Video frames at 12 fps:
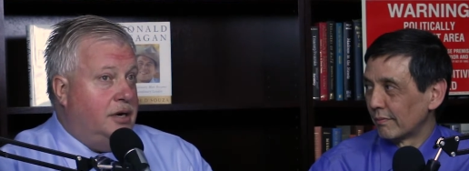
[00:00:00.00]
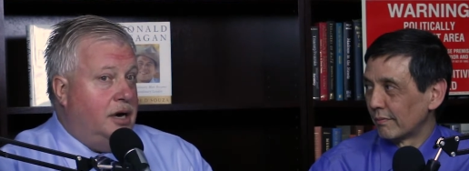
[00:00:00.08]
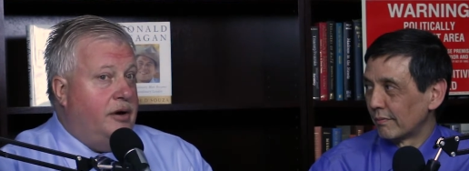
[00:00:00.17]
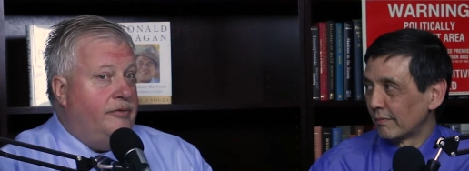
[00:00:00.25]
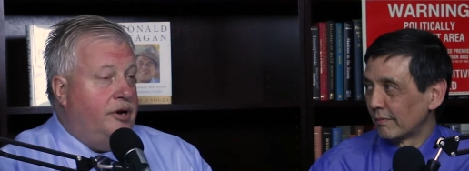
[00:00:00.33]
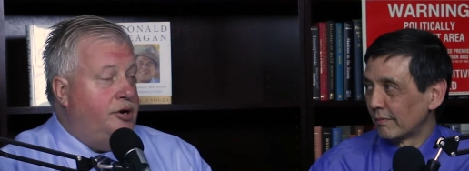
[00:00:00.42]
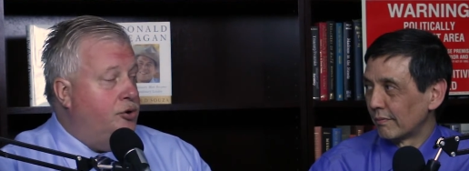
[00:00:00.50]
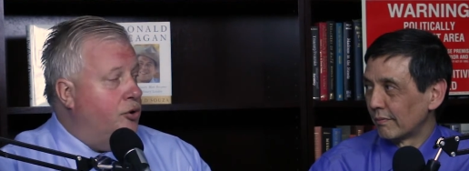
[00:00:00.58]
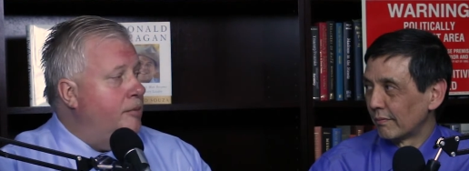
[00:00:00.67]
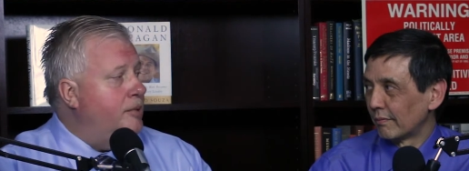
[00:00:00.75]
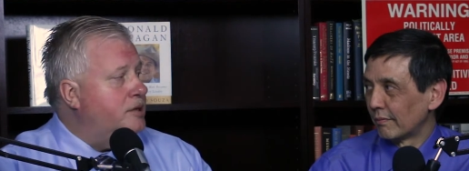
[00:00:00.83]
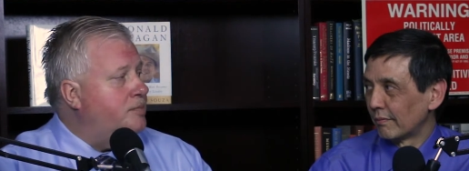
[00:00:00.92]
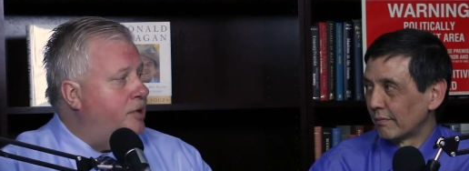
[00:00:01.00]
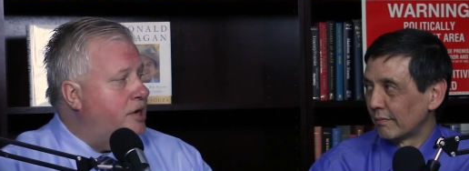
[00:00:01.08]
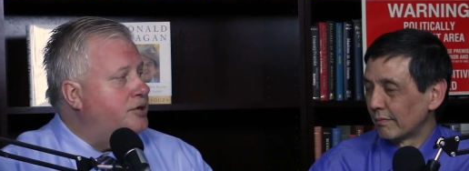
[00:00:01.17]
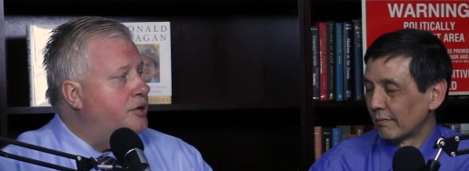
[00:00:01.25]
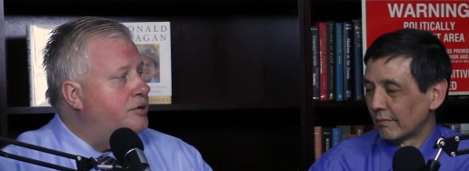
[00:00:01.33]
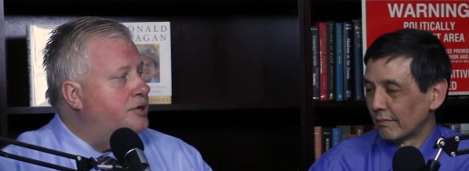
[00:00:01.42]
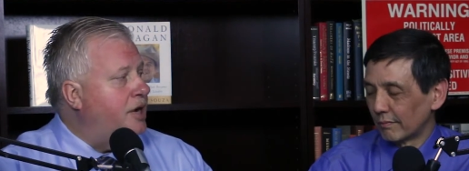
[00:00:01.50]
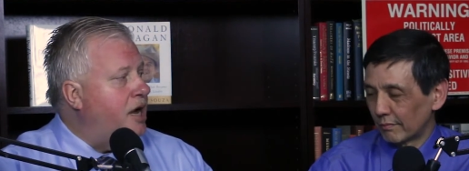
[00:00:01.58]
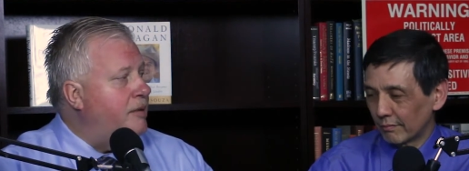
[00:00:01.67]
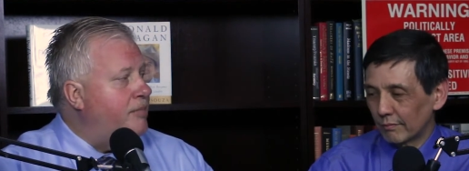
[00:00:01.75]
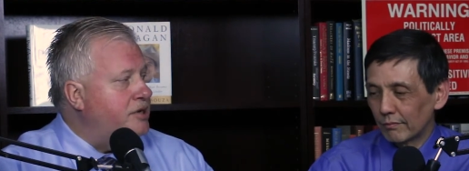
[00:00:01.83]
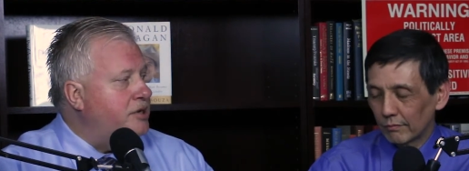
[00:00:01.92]
Speaker 1: of enormous pressure. She
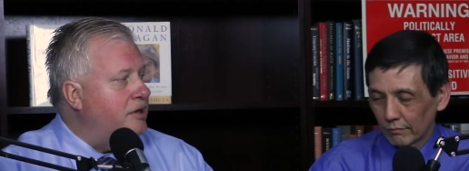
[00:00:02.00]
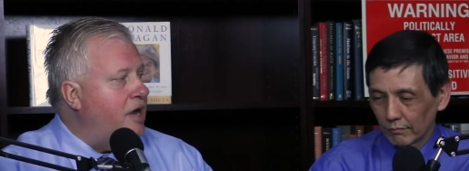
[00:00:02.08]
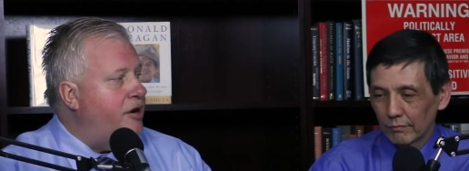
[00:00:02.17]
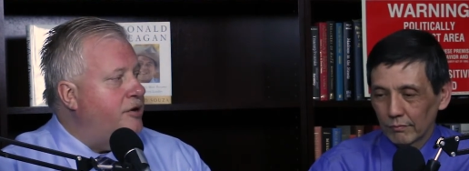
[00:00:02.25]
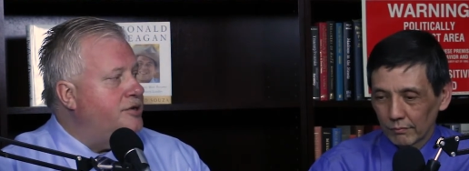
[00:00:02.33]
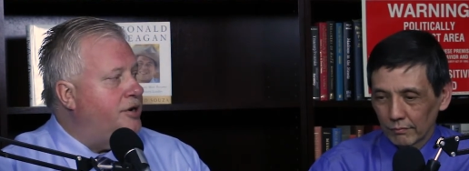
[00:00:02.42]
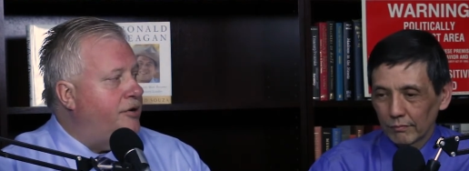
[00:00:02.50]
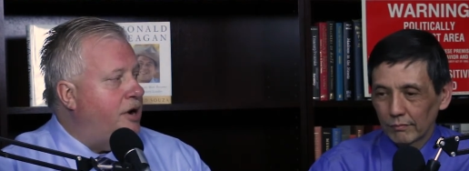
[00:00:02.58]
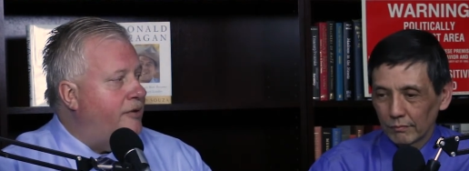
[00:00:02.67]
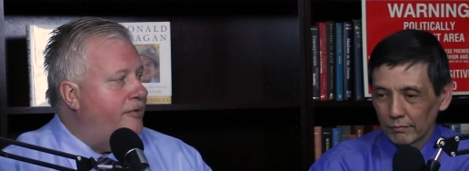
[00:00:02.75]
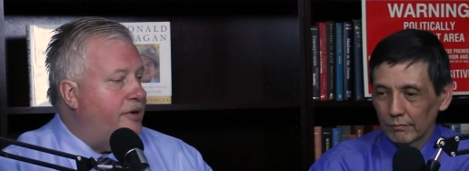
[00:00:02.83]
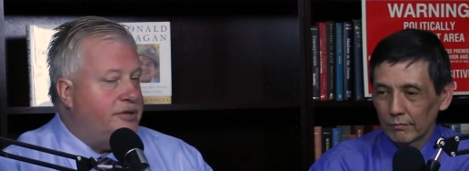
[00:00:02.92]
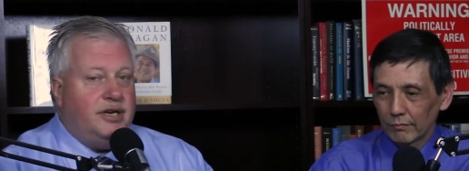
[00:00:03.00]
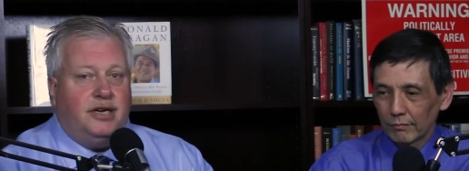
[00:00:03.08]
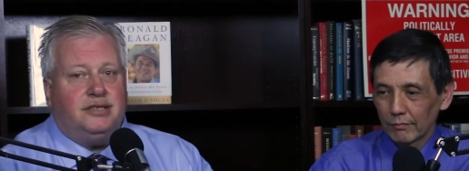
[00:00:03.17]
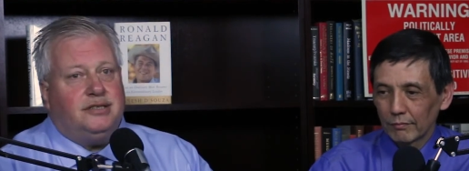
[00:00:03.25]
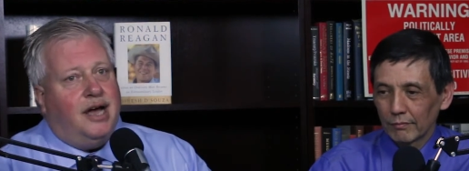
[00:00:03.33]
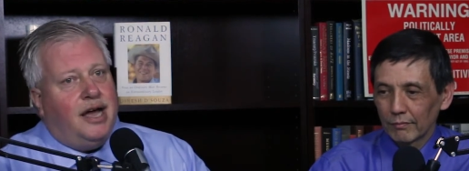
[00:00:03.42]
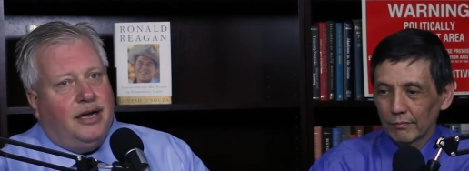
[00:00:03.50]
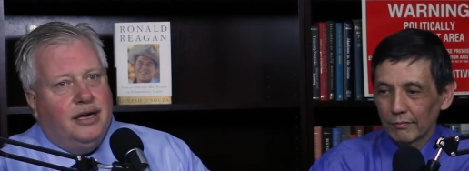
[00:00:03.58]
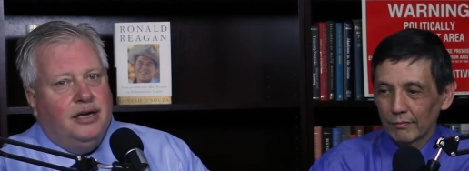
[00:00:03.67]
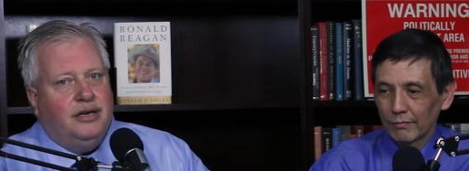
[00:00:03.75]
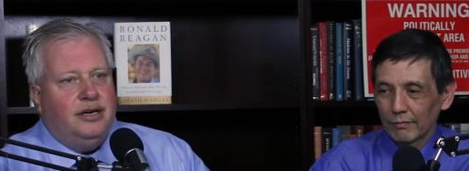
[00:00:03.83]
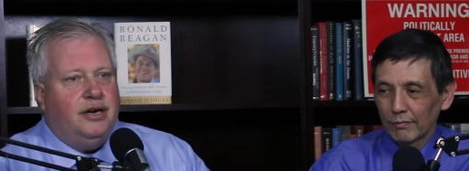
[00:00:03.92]
got a bunch of letters in her office. And it's like,
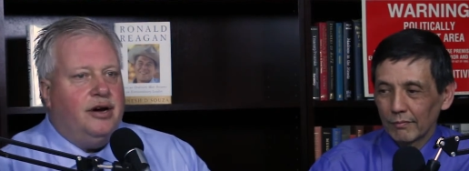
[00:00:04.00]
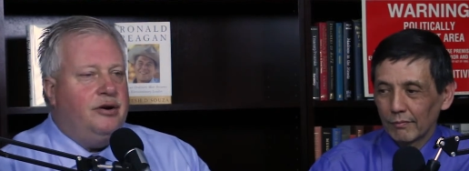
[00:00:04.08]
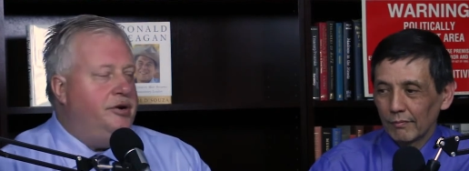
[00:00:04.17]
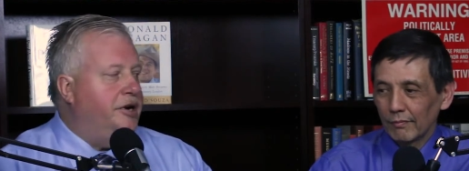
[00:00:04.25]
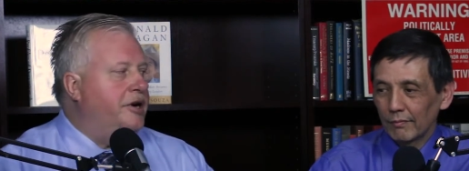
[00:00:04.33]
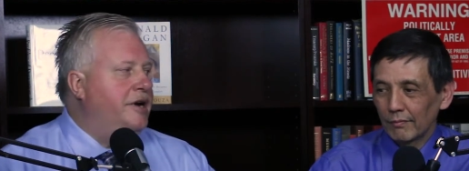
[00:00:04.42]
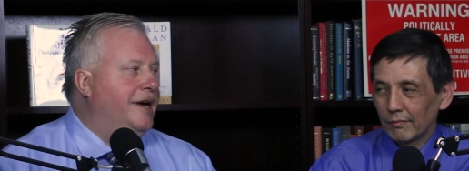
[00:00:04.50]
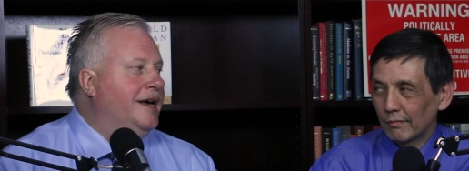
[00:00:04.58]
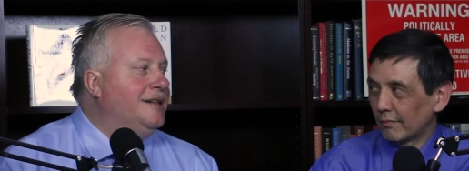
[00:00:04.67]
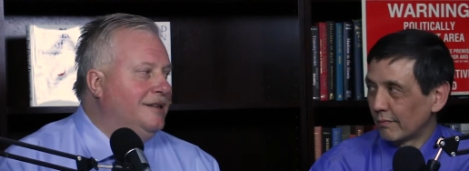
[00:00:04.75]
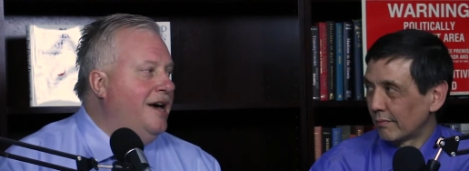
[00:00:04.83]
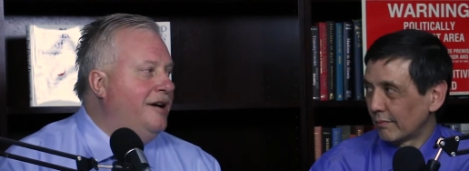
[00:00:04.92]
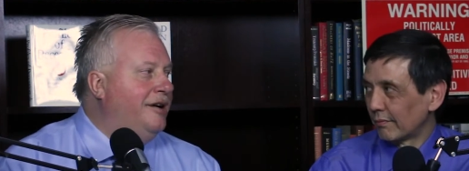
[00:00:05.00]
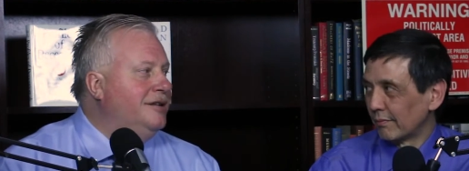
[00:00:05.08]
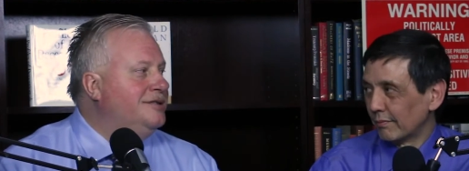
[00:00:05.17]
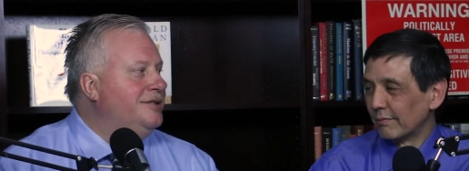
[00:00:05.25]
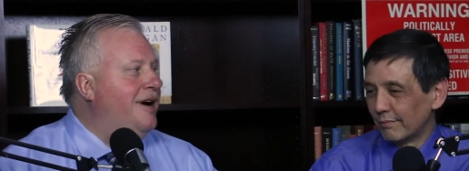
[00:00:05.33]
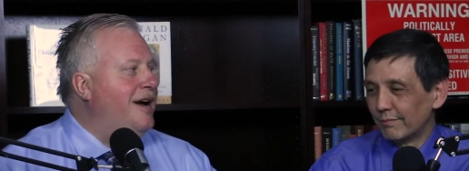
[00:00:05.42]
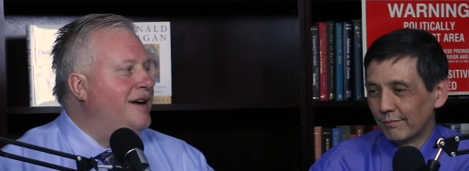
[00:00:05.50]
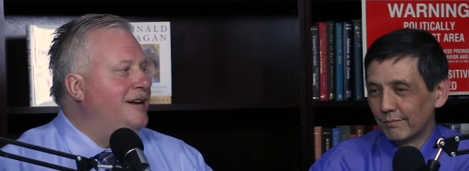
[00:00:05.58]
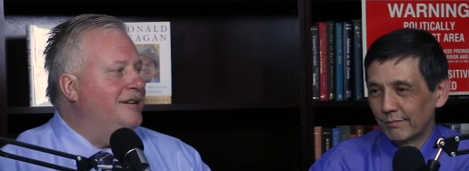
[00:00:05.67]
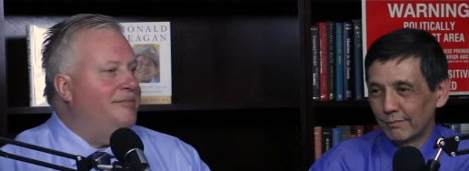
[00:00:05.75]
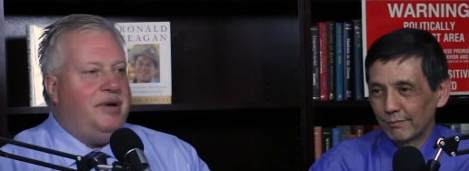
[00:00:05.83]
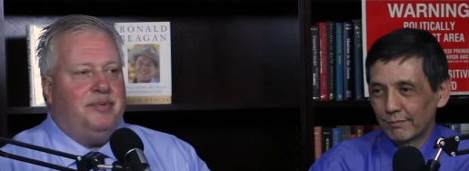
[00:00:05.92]
you're going to get letters, right?
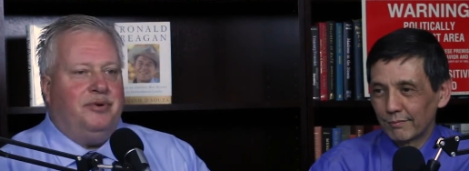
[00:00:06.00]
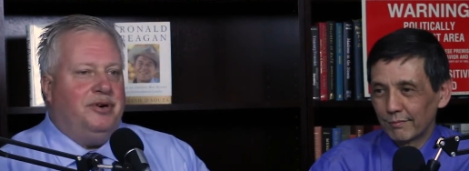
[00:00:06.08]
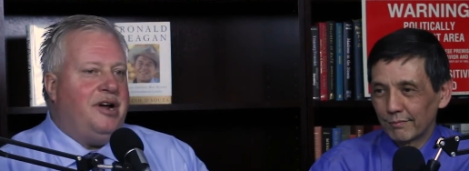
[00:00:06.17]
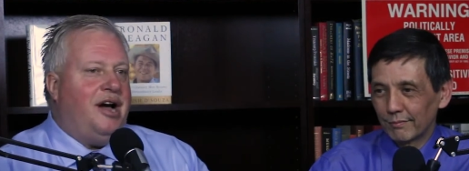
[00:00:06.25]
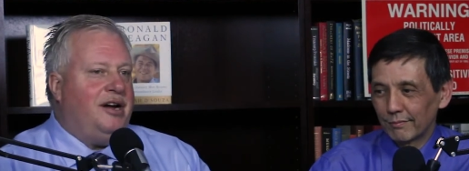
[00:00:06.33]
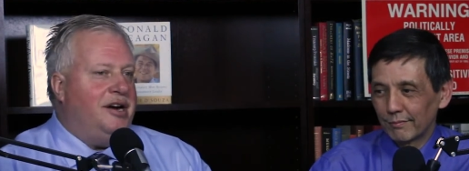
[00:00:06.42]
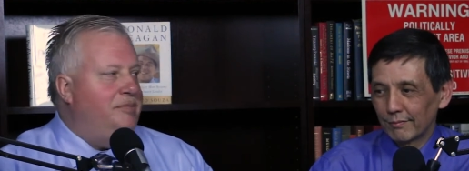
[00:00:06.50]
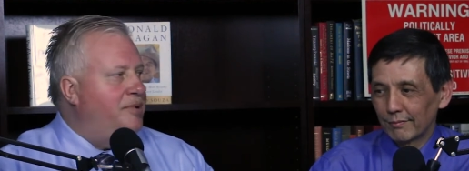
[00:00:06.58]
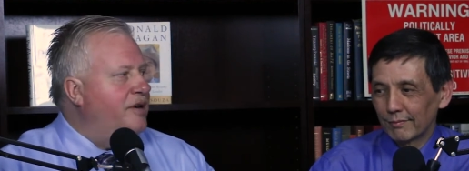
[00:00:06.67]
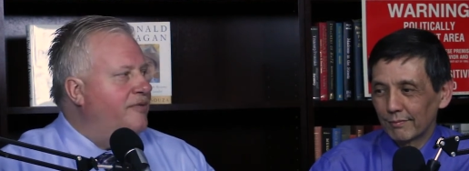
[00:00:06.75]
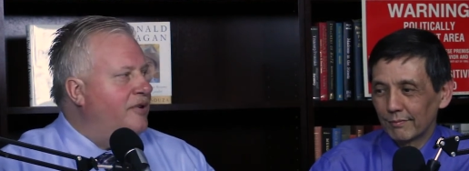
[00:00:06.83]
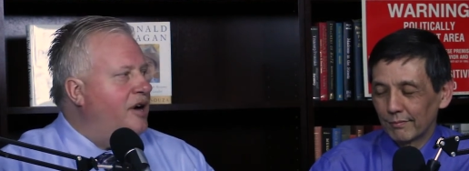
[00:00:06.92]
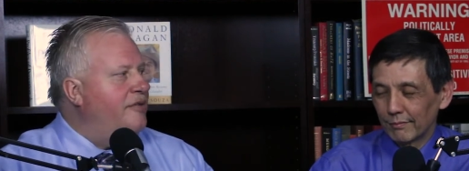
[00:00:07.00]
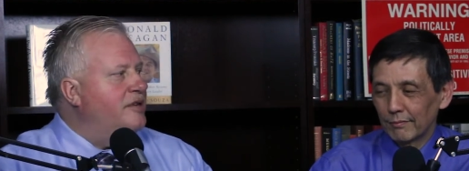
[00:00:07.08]
People are not going to be for all